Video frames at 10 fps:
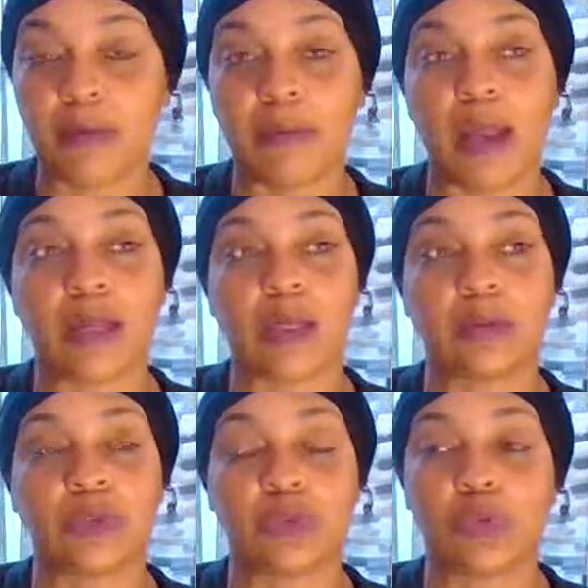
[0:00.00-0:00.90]
Everybody
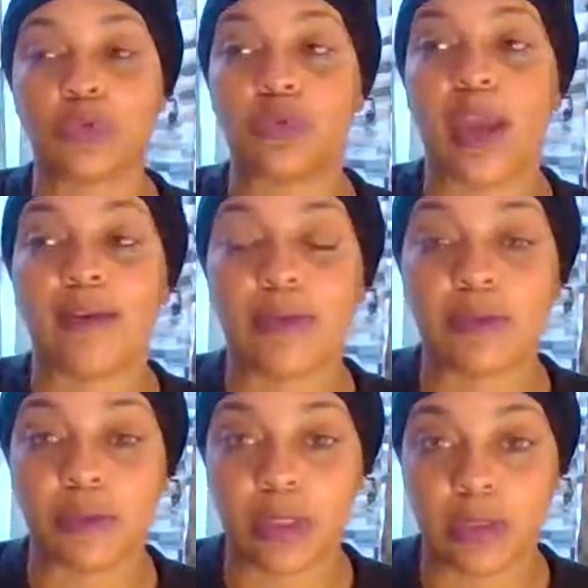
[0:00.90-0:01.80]
comes towards you have
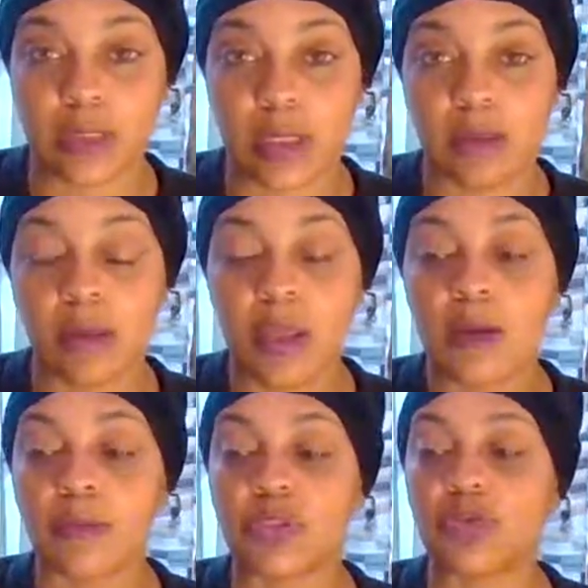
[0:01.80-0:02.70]
evil intent,
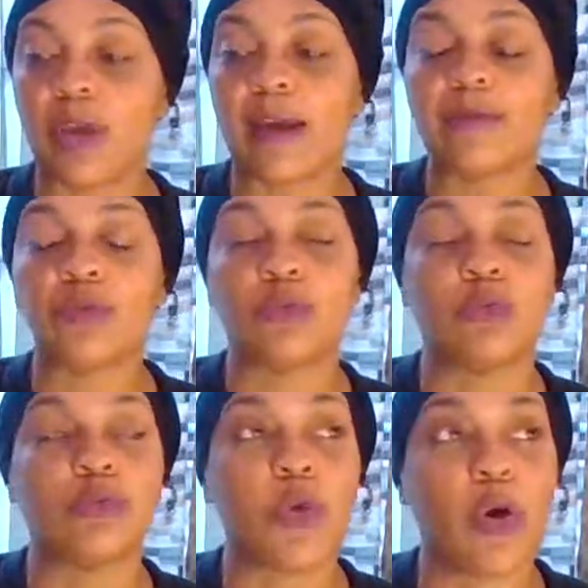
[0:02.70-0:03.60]
but you have you
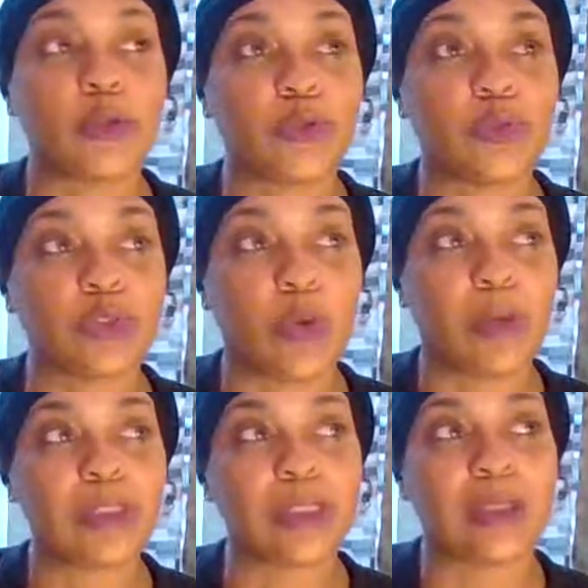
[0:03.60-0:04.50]
you've gone through so much.